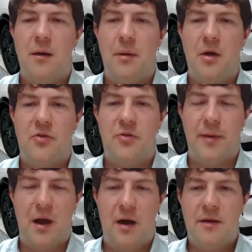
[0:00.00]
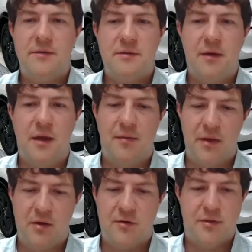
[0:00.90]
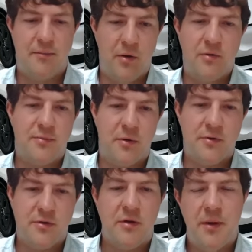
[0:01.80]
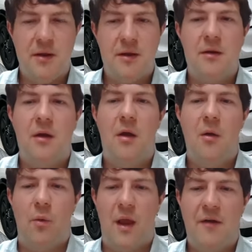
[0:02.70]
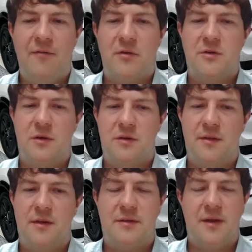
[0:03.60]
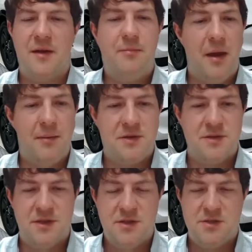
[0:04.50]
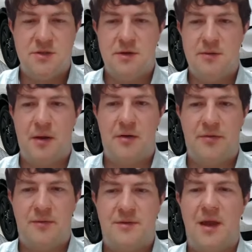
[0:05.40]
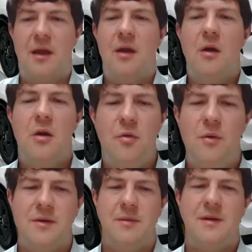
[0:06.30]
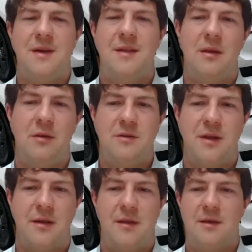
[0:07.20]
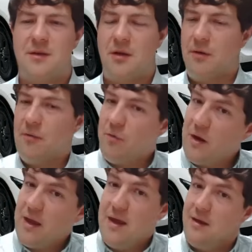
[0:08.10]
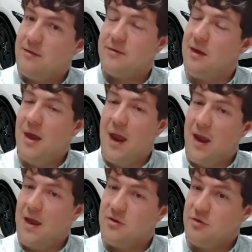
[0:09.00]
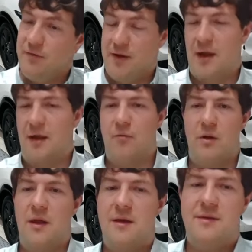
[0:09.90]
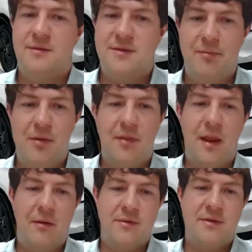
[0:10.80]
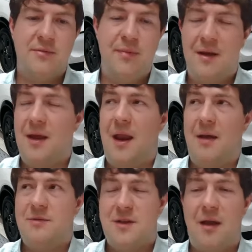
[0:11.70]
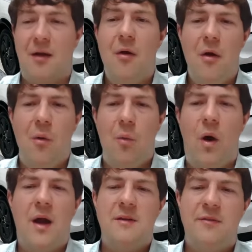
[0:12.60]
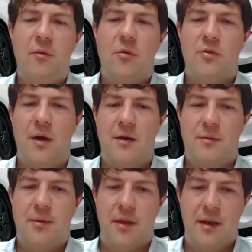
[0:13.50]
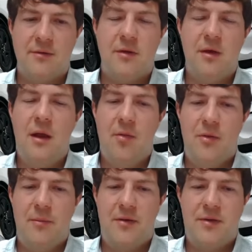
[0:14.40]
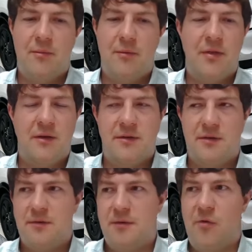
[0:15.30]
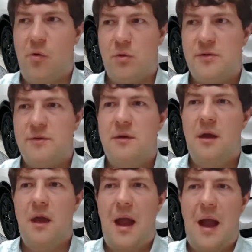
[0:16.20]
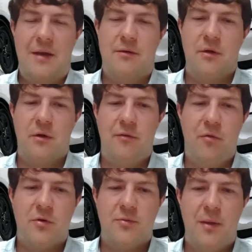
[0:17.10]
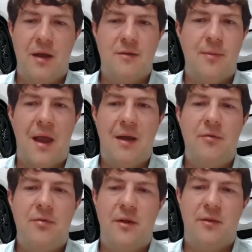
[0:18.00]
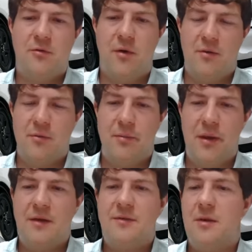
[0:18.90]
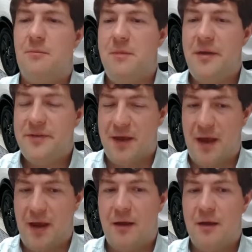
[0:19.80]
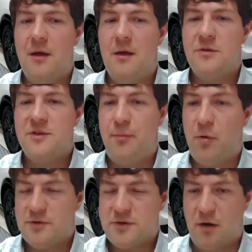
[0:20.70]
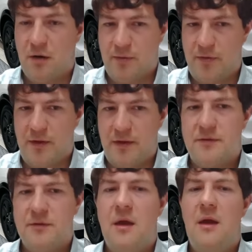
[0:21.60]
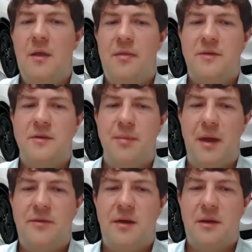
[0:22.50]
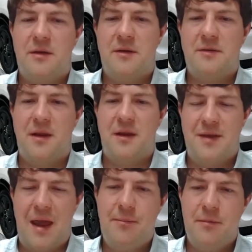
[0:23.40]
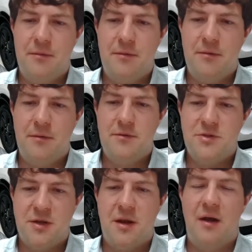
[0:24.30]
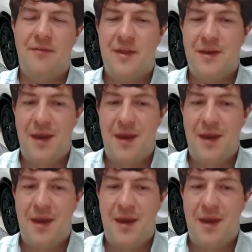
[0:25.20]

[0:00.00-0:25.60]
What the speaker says: Because to be honest, and here's the bonus personal opinion, when I first looked at this, I didn't pay much attention to it because I was like, what's a Mustang that looks like this? You know, it really is an SUV. It really isn't something that I was expecting. And I was like, why is Ford trying to replace the Mustang with this? And of course, I don't know Ford's plans, but I don't think they're trying to replace the Mustang sports car with this. This is basically just an adaptation of the